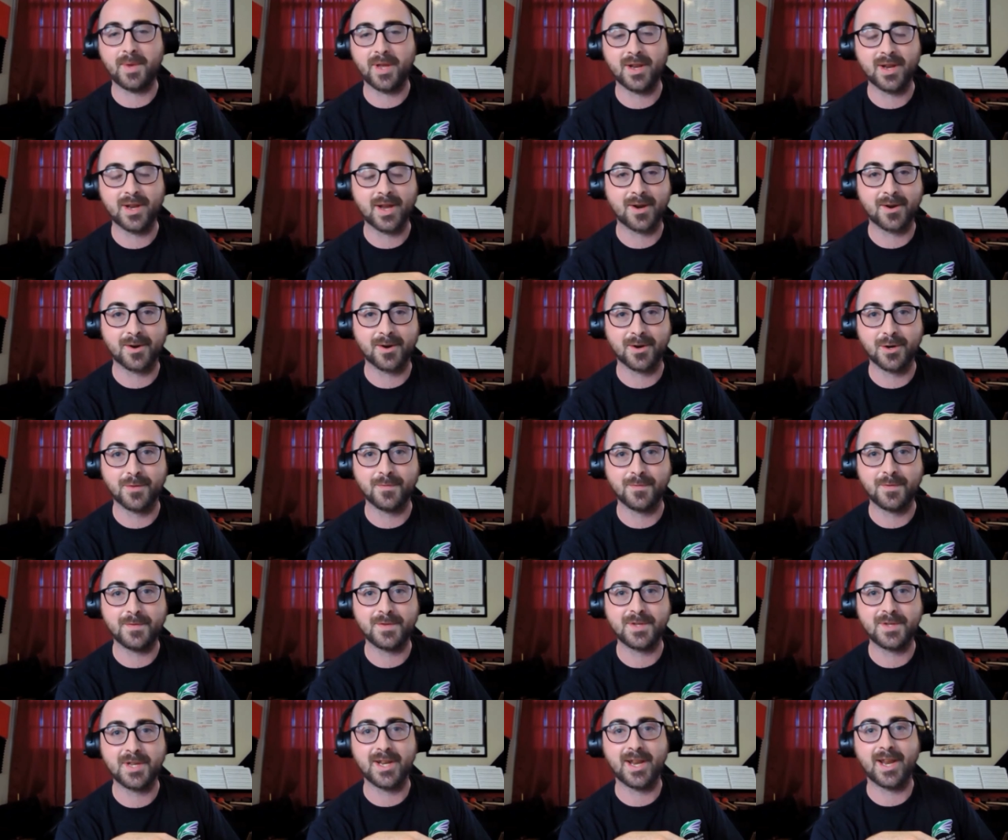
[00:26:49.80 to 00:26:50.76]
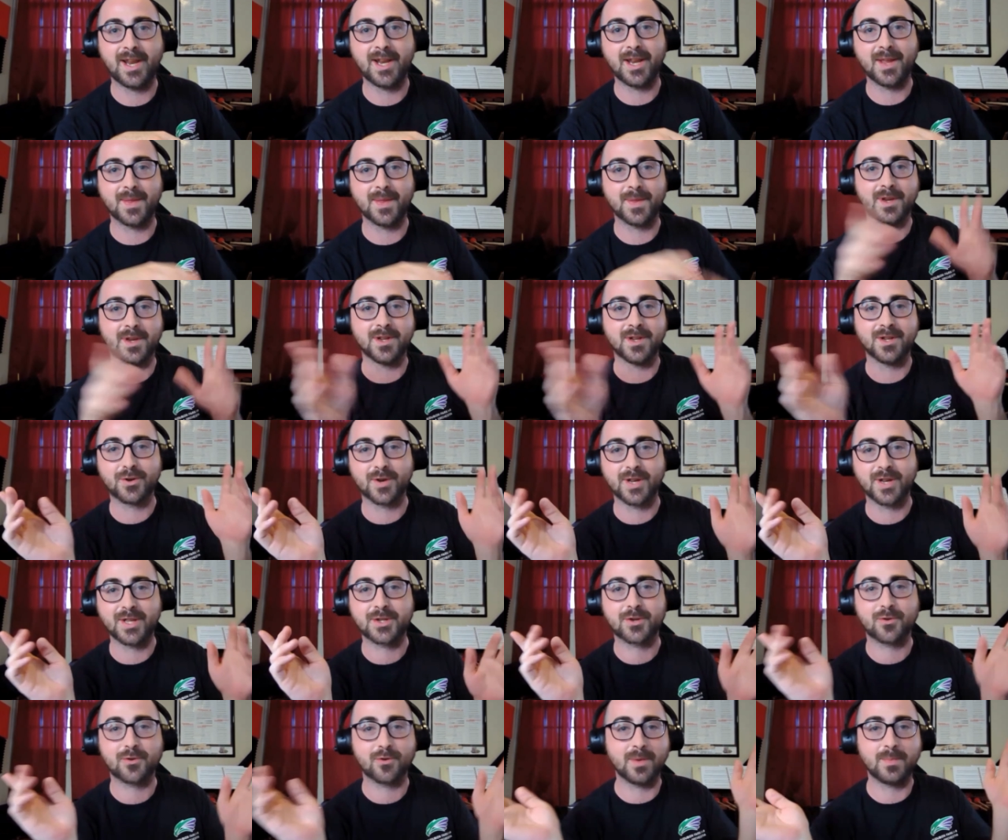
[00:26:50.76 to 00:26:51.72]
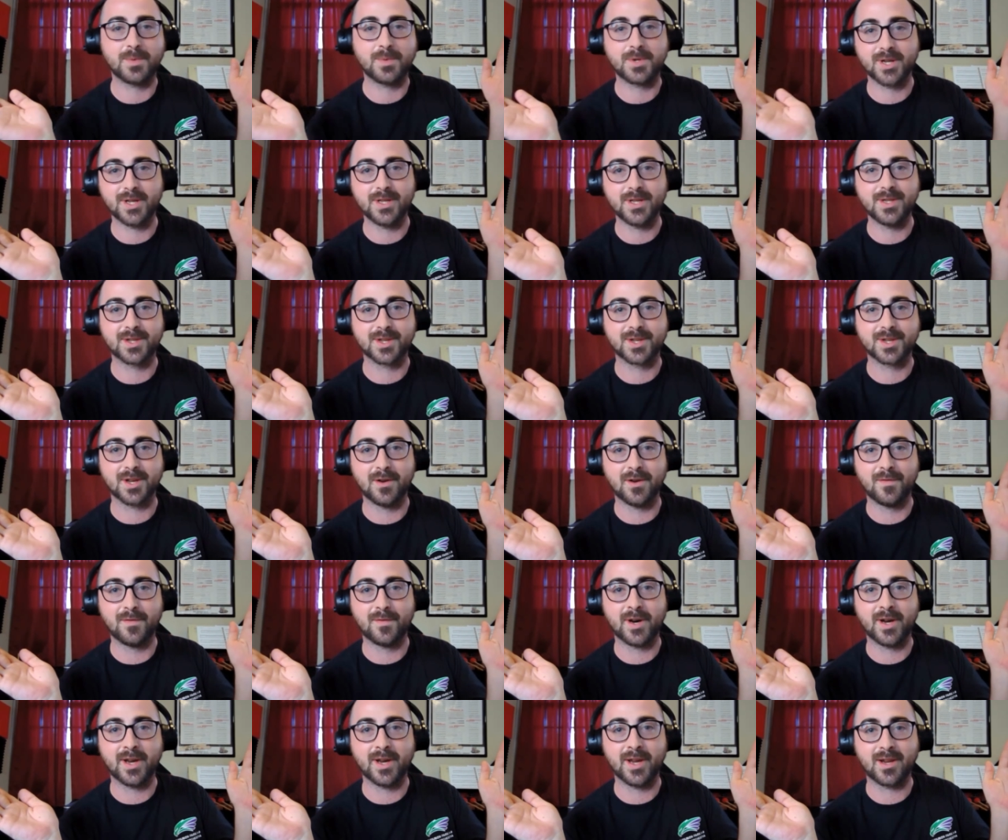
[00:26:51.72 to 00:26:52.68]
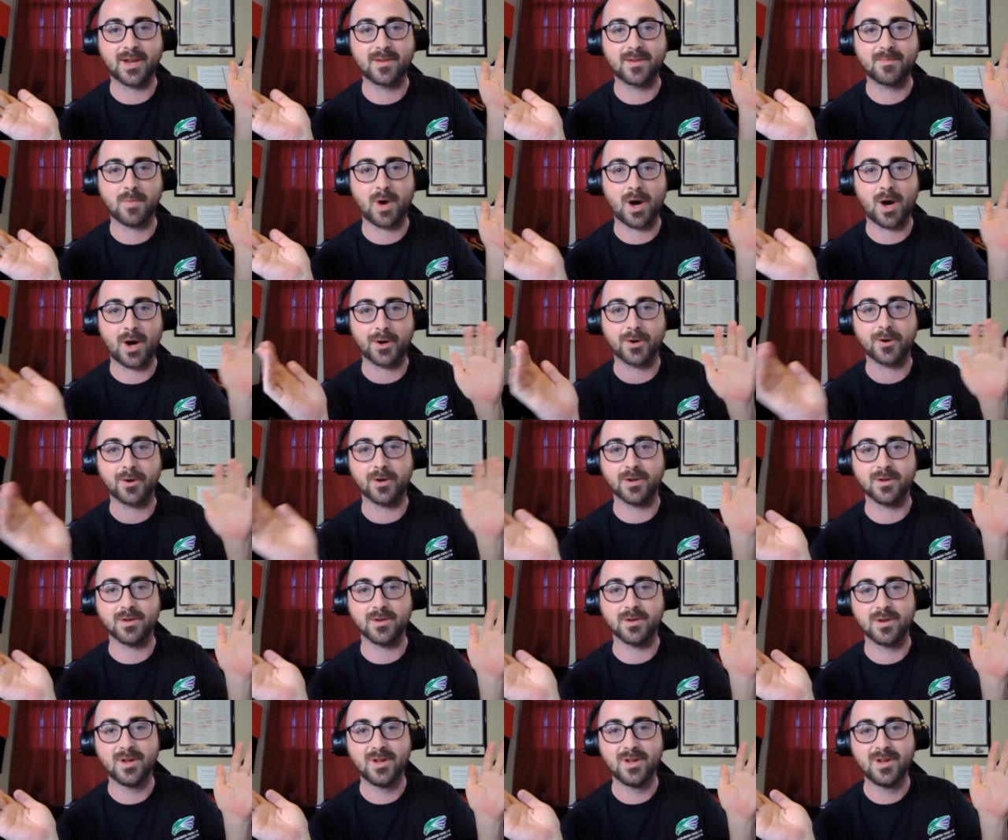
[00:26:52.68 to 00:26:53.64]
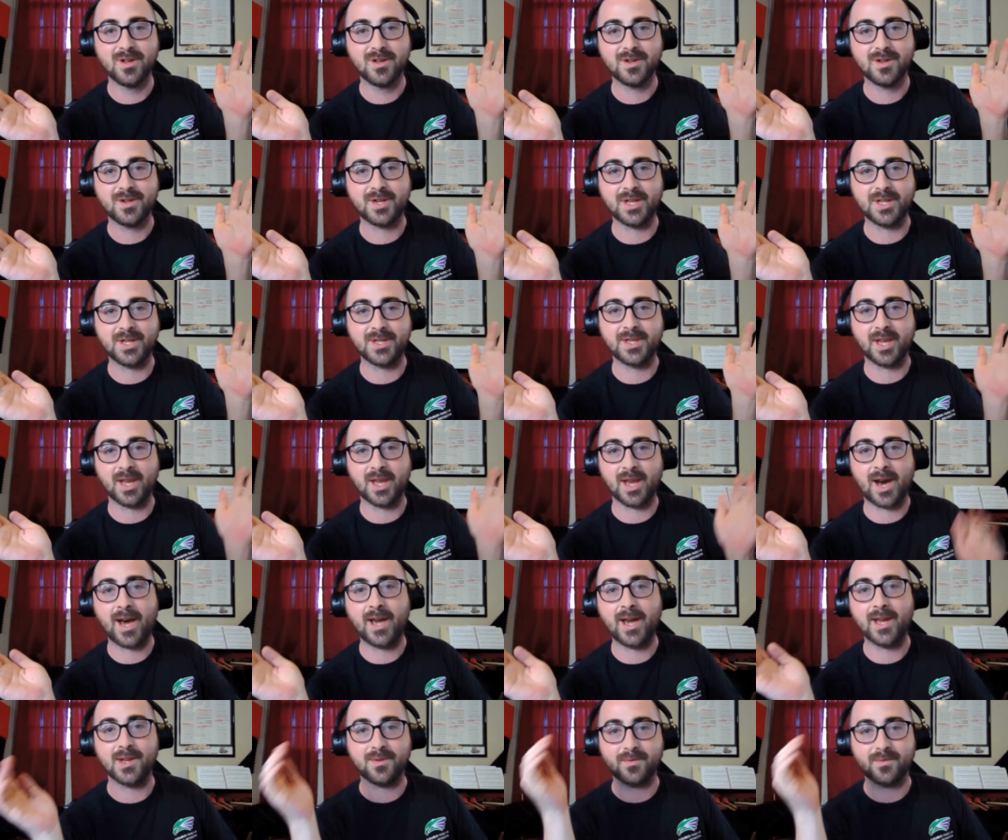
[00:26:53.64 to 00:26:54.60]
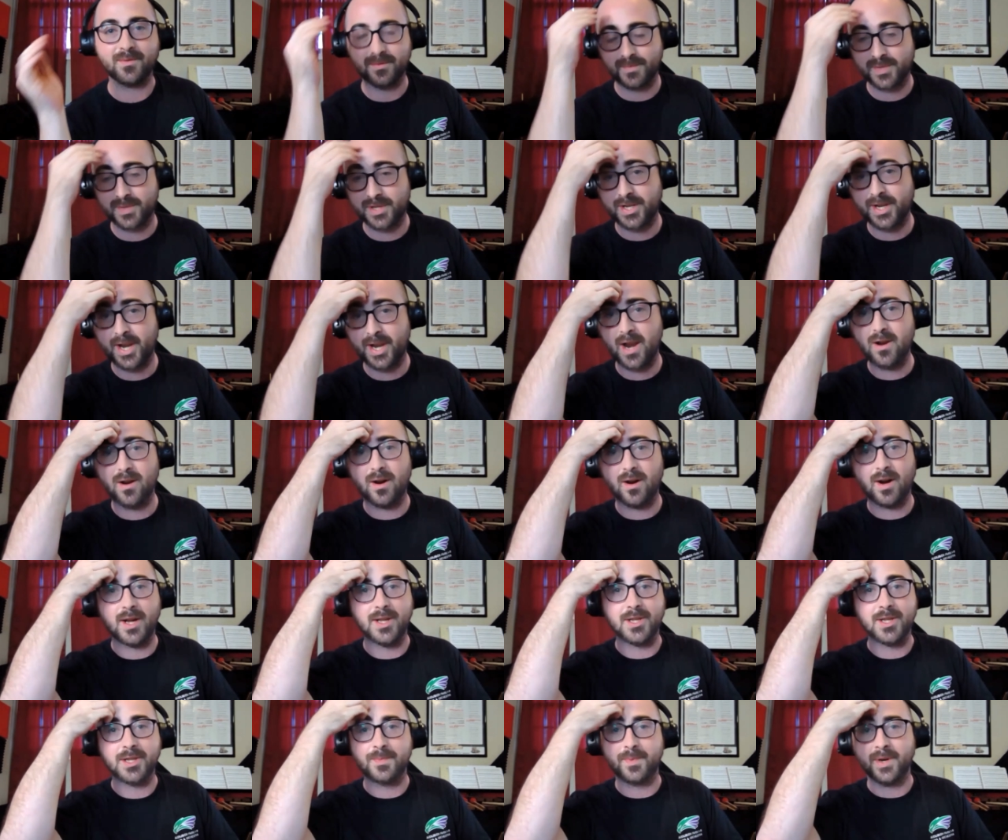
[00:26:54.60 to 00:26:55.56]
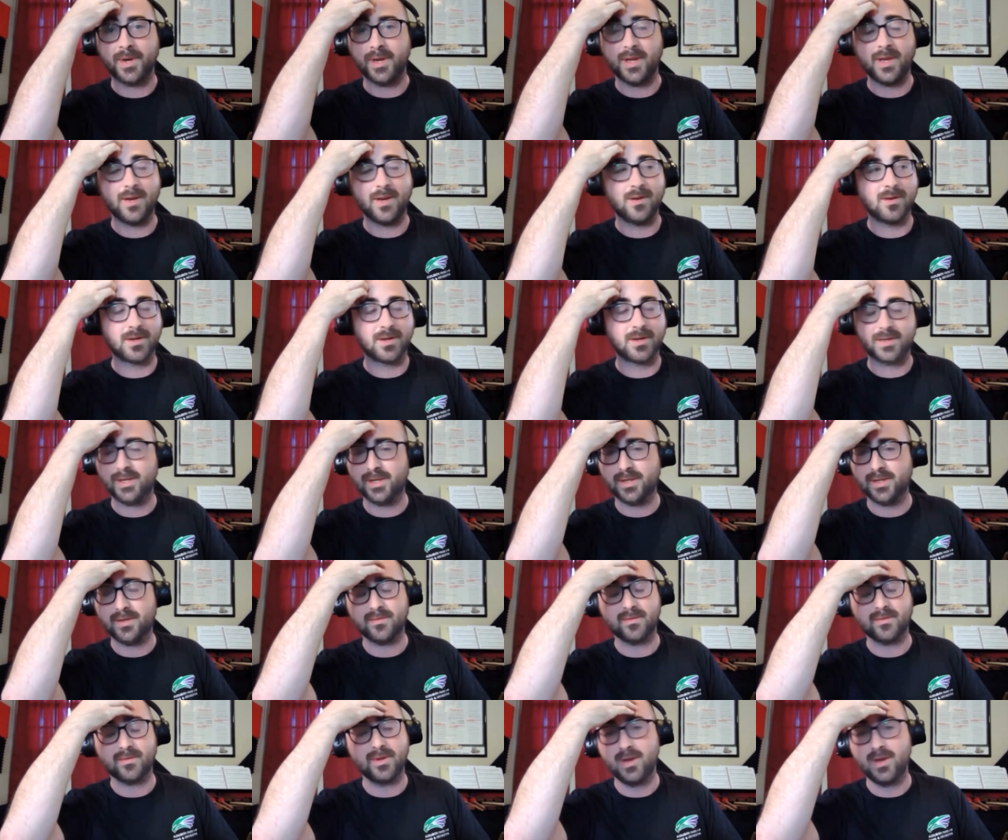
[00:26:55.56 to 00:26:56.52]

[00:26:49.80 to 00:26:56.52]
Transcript: I don't know if you've seen any transcriptions of like modern DCI snare lines, but it looks,